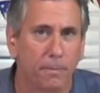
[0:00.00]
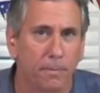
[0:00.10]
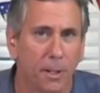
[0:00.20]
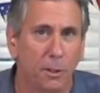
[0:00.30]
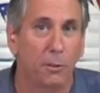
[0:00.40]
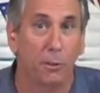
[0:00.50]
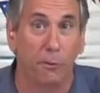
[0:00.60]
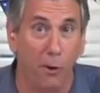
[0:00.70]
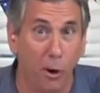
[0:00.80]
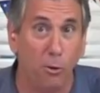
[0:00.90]
The
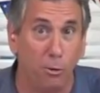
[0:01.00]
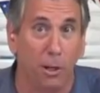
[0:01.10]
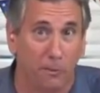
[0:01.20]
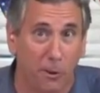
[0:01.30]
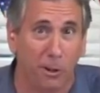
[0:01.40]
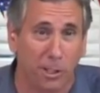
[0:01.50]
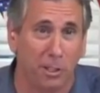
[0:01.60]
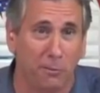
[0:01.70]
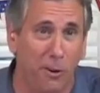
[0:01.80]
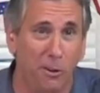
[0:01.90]
food, of course,
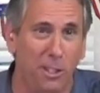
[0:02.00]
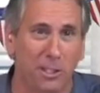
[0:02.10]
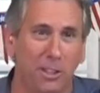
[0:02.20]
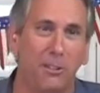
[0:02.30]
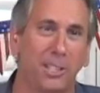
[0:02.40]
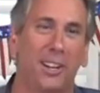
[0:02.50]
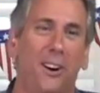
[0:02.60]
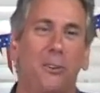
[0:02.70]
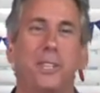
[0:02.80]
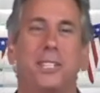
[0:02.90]
the food is always
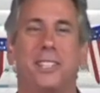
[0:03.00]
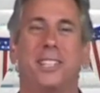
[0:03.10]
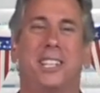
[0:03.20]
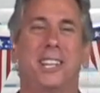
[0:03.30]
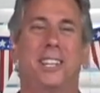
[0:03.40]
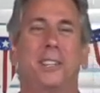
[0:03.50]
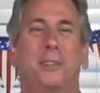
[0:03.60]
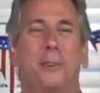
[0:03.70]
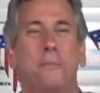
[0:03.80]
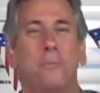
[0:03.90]
always the key to
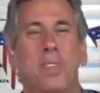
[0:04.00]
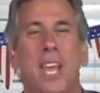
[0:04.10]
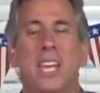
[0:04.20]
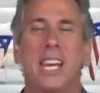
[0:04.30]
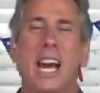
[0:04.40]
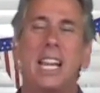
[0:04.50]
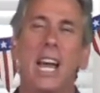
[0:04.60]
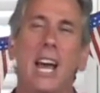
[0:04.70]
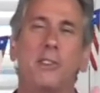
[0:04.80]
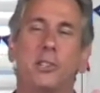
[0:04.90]
the. You got to
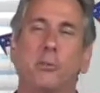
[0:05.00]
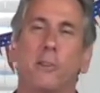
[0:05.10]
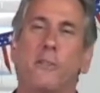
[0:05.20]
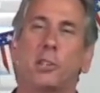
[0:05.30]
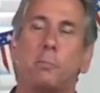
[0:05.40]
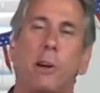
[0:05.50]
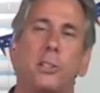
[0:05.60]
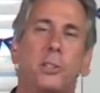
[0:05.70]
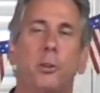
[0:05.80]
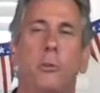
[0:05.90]
have a terrific
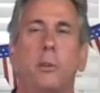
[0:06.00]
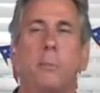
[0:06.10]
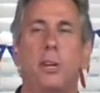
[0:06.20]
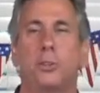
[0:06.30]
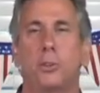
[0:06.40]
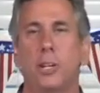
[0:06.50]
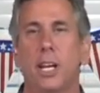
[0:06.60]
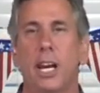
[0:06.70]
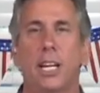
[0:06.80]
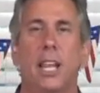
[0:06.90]
spread, so you want to make sure
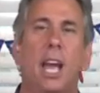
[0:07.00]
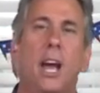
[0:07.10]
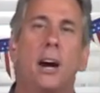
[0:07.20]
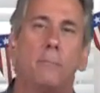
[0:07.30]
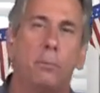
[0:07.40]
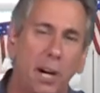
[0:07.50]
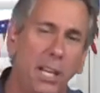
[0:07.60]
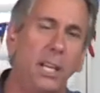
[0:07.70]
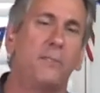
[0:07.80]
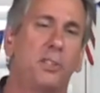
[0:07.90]
you got
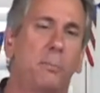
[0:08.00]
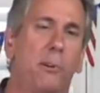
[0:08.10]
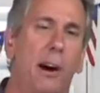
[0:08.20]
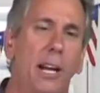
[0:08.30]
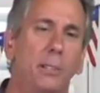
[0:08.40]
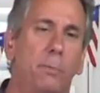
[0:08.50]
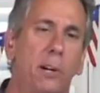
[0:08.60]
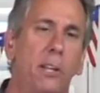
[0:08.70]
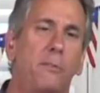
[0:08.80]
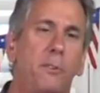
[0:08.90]
plenty of supplies,
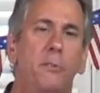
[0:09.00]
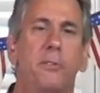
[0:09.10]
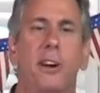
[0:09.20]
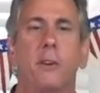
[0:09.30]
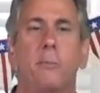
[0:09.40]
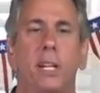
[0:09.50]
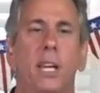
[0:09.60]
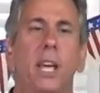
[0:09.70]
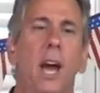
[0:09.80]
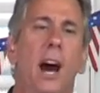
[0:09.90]
plenty of food for
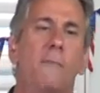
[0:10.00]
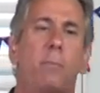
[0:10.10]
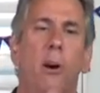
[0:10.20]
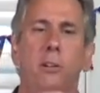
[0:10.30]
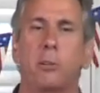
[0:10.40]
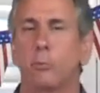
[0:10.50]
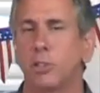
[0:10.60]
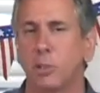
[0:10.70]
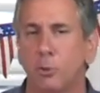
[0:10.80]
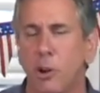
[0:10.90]
everybody. I've partnered
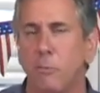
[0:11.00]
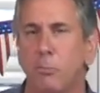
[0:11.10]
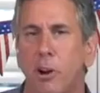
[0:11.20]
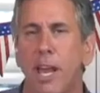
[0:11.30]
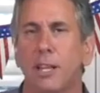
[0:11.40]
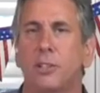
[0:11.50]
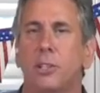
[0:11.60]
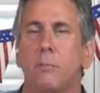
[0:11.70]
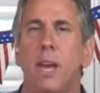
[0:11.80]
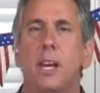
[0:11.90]
with some great brands
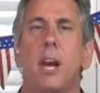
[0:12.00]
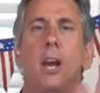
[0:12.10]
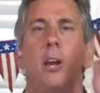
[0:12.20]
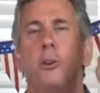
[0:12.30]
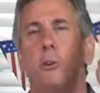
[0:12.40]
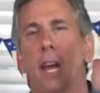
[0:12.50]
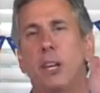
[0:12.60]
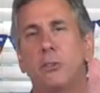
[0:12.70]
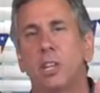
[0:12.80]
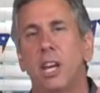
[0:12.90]
to make your
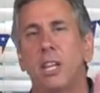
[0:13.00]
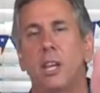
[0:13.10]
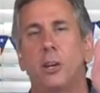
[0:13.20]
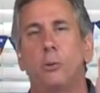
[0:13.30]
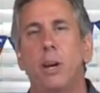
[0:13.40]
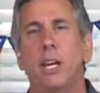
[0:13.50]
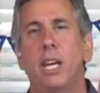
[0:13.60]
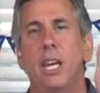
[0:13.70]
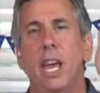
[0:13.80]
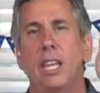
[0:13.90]
entertaining
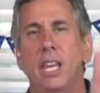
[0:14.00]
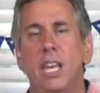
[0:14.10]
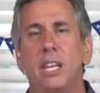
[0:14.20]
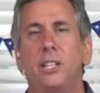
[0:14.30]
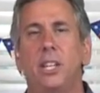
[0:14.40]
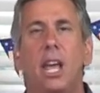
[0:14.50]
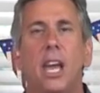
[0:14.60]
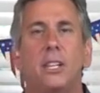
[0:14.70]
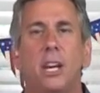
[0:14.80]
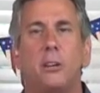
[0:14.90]
quick and easy,
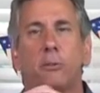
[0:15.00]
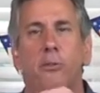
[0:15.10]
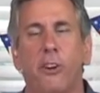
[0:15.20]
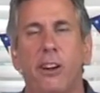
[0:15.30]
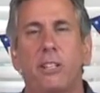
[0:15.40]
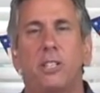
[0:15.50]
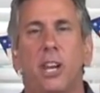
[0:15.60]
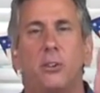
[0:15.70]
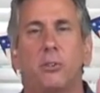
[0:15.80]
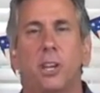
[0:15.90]
and yet your friends
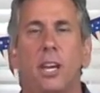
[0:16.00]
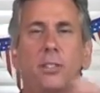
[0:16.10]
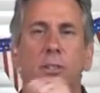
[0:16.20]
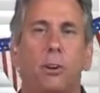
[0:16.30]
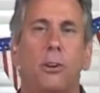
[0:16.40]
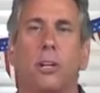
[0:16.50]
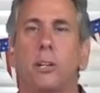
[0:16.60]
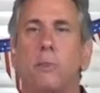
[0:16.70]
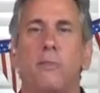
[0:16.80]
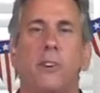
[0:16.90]
and your guests are going
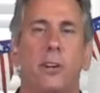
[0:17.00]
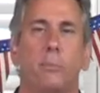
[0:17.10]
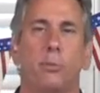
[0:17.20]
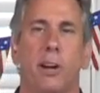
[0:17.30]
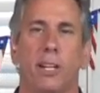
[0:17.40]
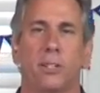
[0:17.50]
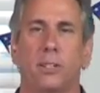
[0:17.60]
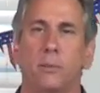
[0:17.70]
to be very impressed. All